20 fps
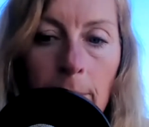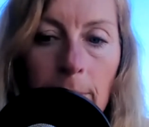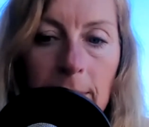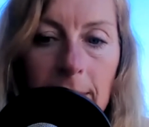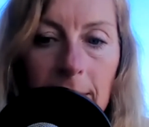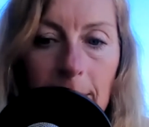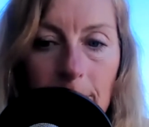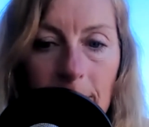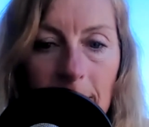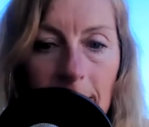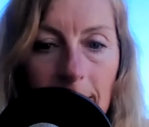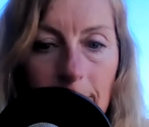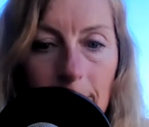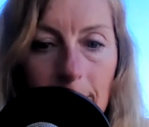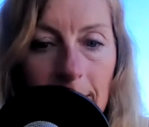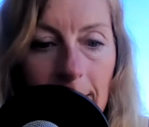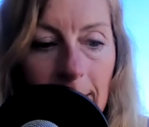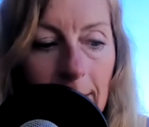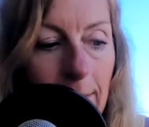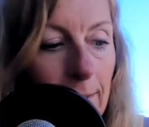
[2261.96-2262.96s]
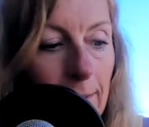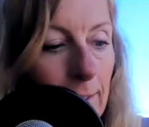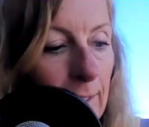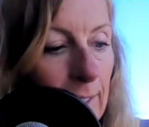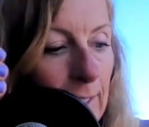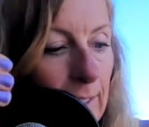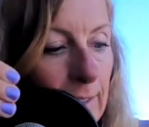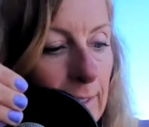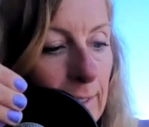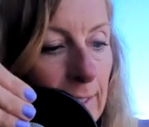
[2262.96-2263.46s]
But sometimes it's
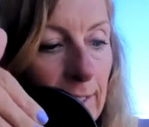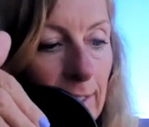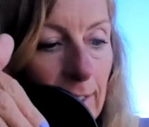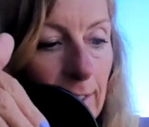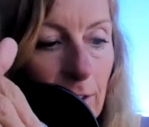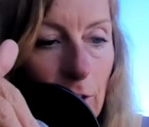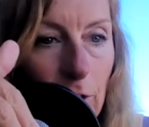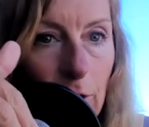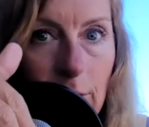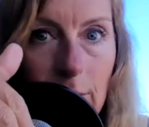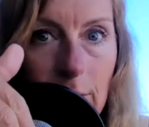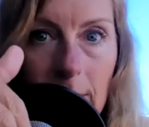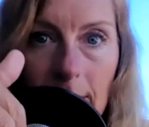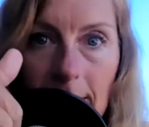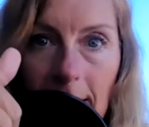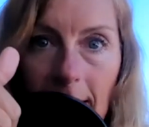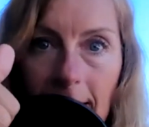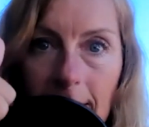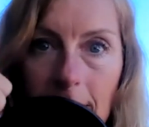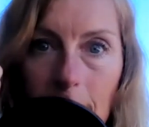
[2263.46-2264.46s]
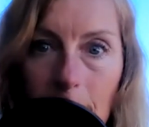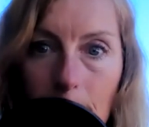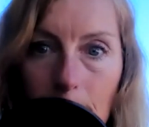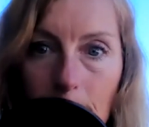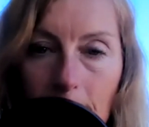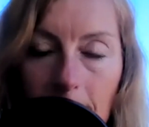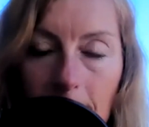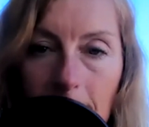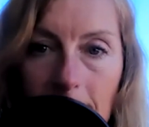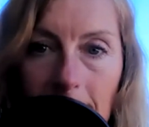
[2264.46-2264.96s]
it's easier to let your
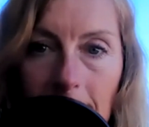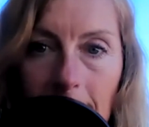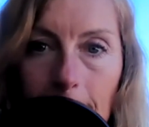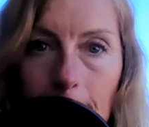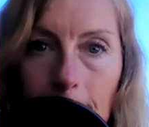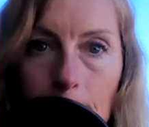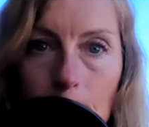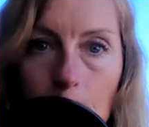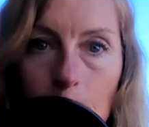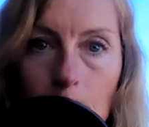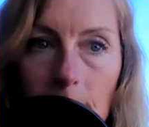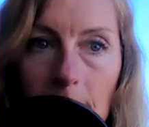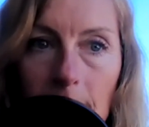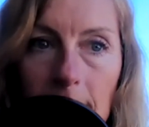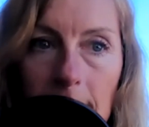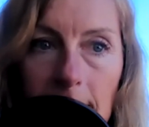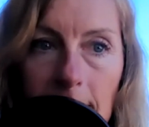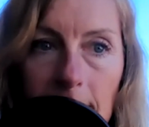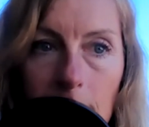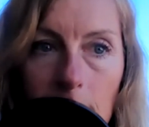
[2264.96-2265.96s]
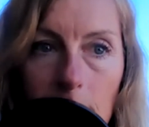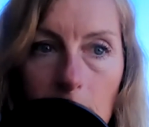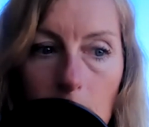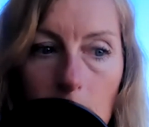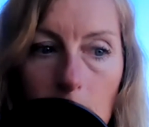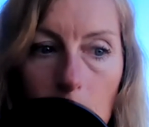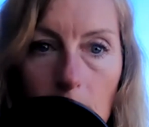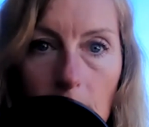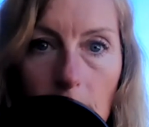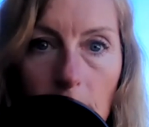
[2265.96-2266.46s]
body
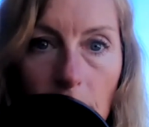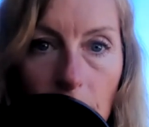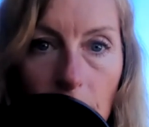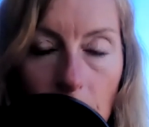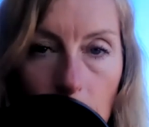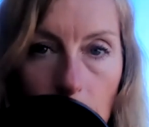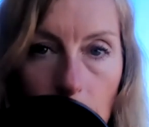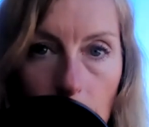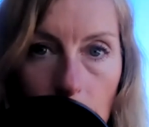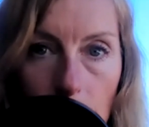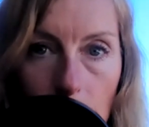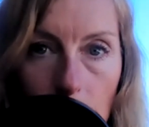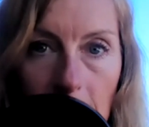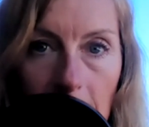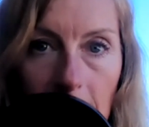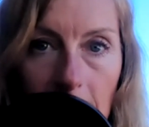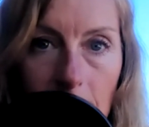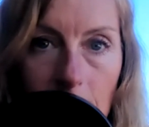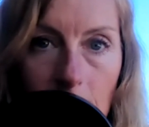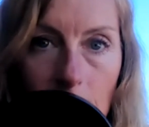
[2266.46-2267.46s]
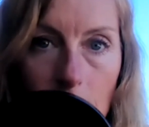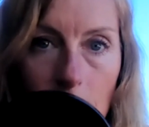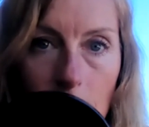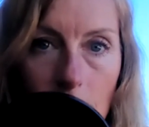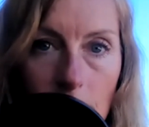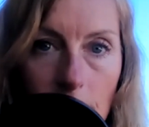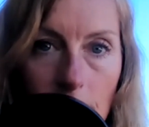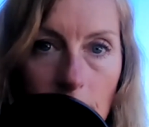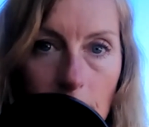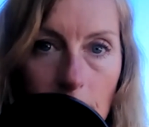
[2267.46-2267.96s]
heal with food and
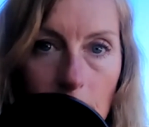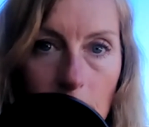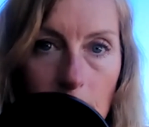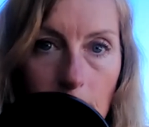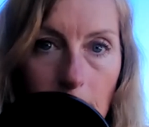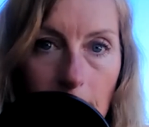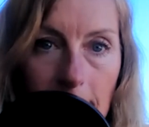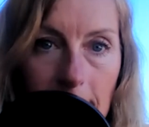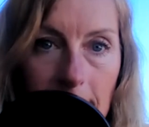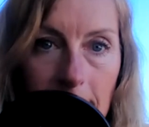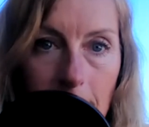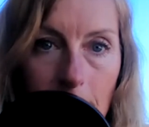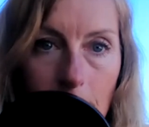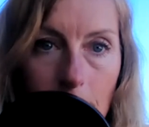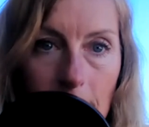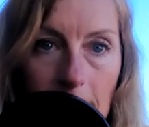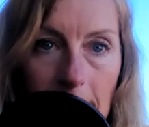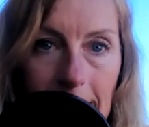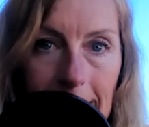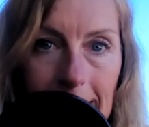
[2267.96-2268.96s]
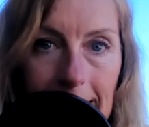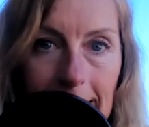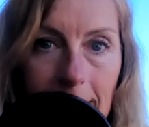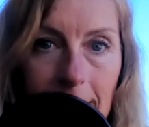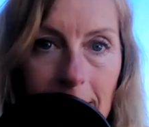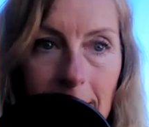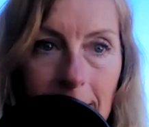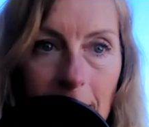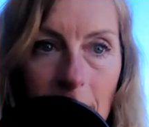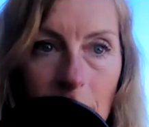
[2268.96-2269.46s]
use your own body's own innate
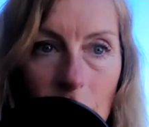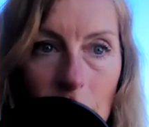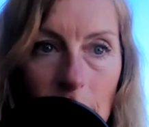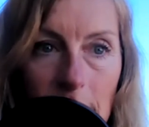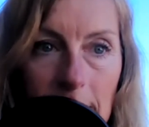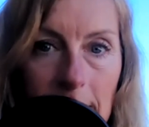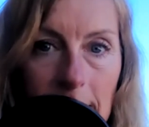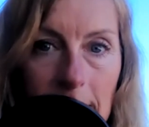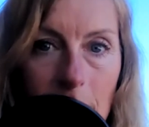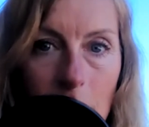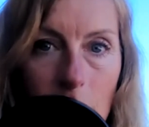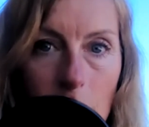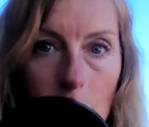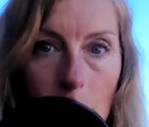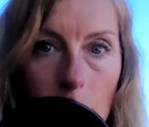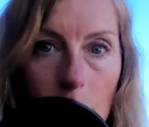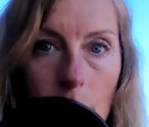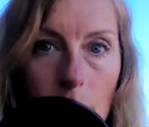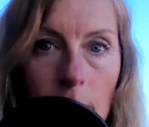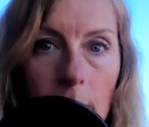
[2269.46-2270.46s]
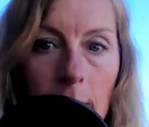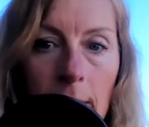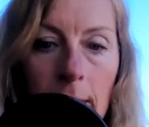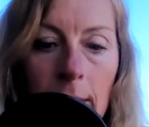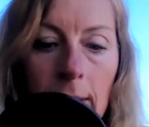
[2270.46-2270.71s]
intelligence to